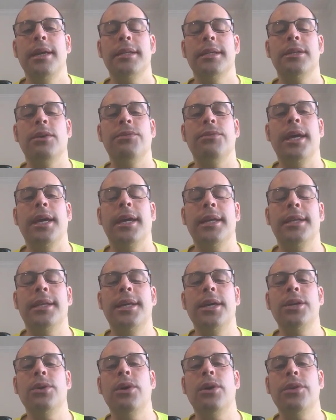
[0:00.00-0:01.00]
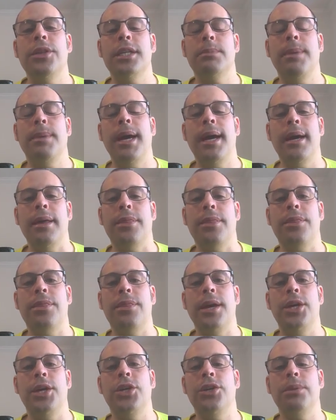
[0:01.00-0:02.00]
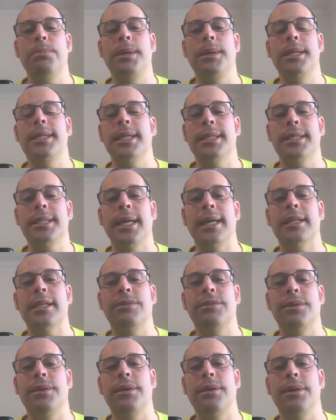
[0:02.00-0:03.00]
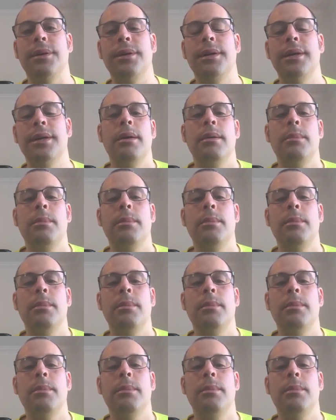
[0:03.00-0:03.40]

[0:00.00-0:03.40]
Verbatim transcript: So if they continue on this path, they should be successful.